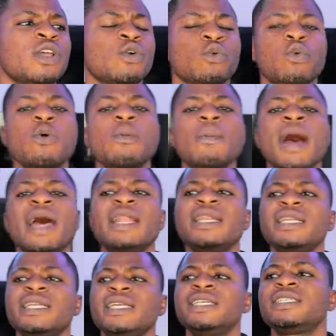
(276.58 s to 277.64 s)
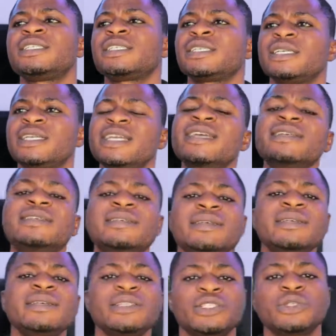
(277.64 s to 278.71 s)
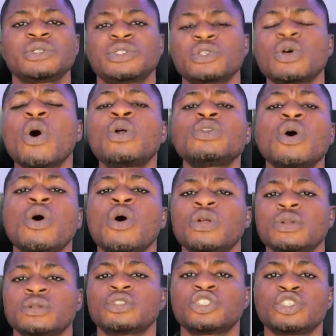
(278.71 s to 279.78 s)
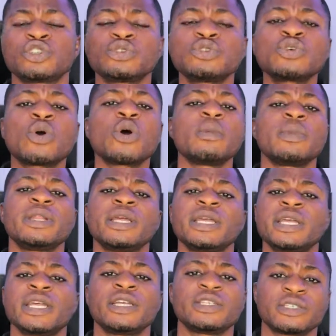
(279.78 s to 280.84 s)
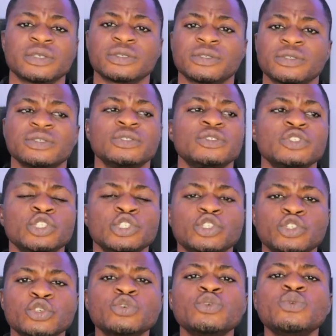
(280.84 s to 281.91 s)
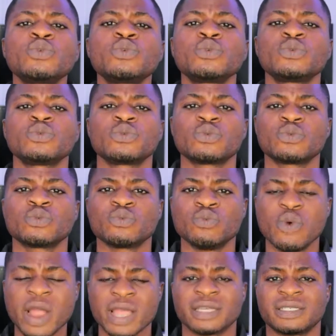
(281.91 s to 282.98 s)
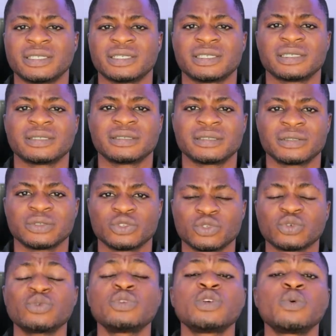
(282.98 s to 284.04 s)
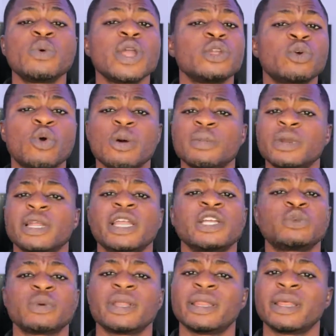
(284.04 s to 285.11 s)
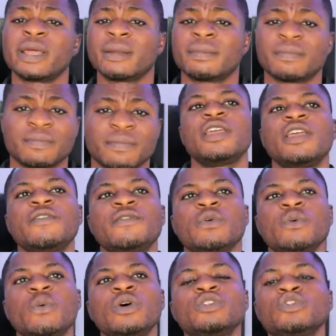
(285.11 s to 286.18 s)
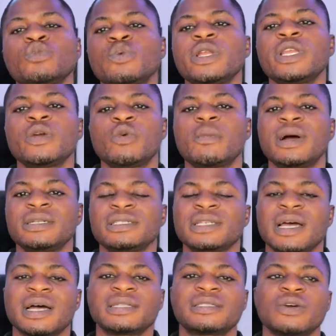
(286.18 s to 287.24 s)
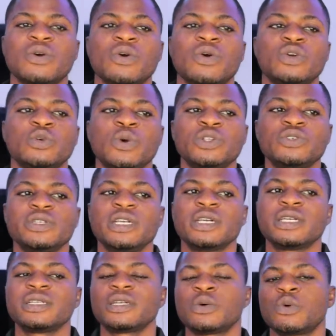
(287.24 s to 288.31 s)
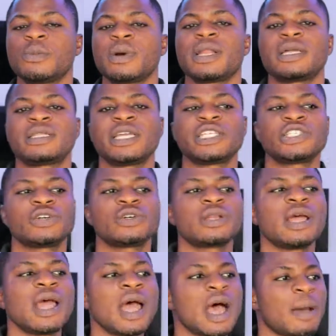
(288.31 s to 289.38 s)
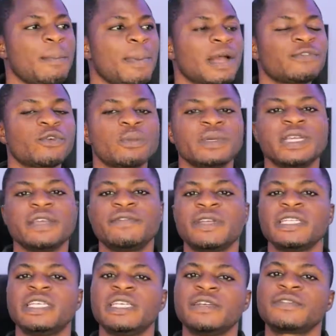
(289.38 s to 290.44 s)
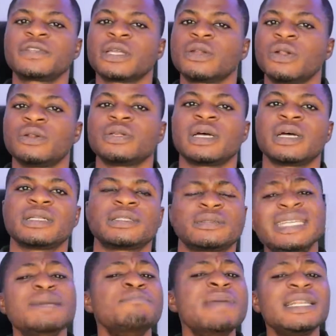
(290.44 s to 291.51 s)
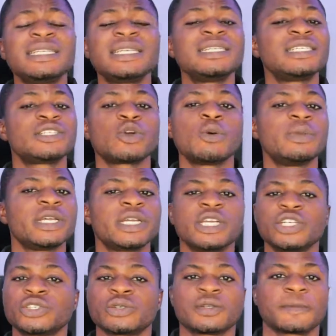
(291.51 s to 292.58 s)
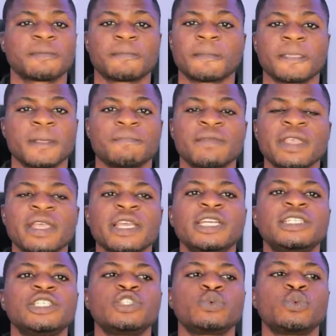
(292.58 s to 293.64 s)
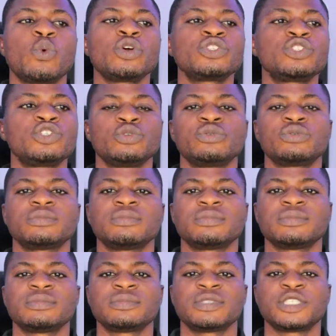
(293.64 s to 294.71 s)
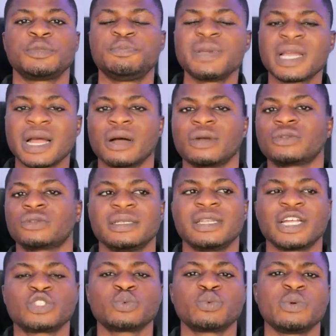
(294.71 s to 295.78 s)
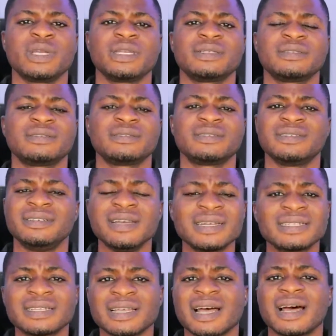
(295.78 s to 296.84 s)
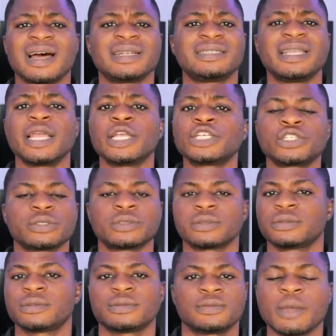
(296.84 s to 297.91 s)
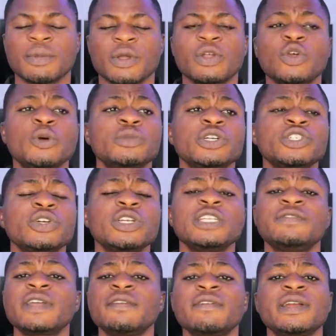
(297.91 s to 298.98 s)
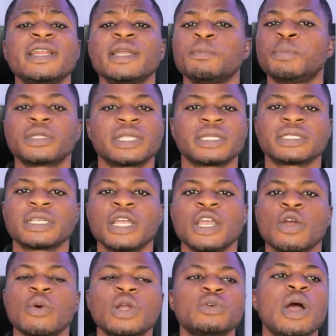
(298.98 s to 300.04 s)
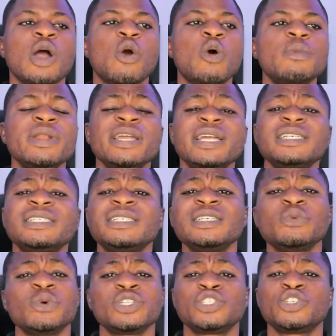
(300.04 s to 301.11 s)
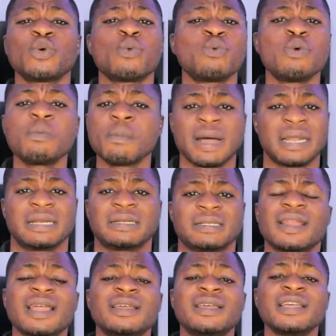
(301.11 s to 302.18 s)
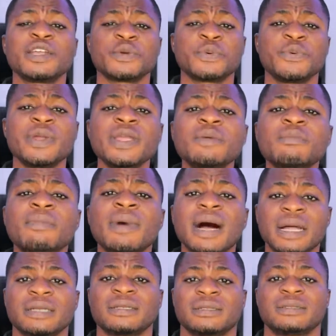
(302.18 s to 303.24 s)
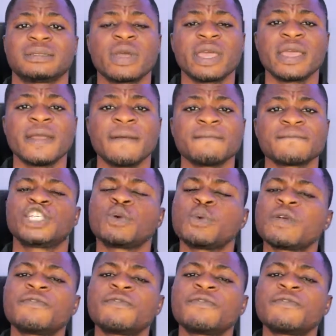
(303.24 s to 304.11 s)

Woman is easy to turn on through communication, through words, through the way you communicate with them. If you want to win a woman's heart, or you want to gain a woman's attention, apart from giving gifts and all that, the main thing is communication. It is what you speak out that will get her attention. because communication is very, very important. When you are communicating with your woman like a real man, okay, she will